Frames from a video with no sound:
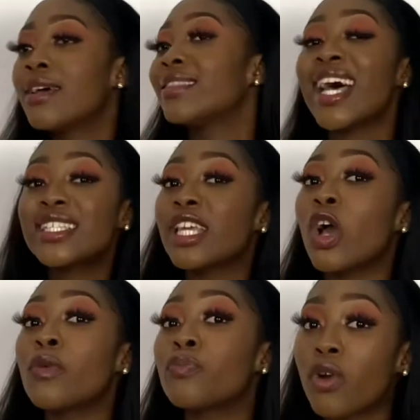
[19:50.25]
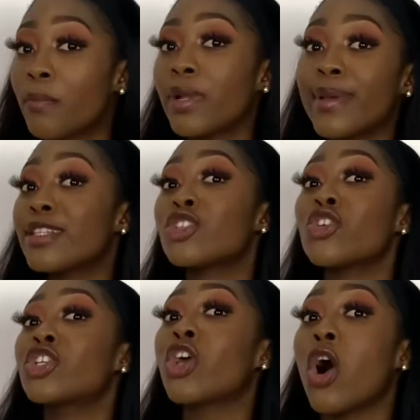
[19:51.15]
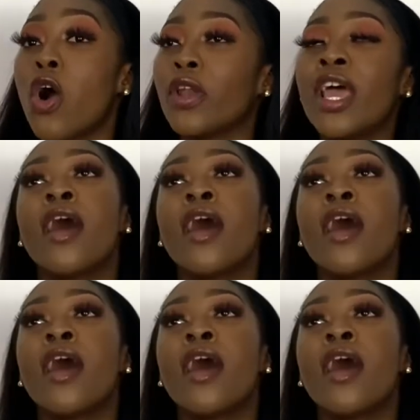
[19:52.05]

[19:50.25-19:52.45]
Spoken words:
that's your own problem. It is not your own.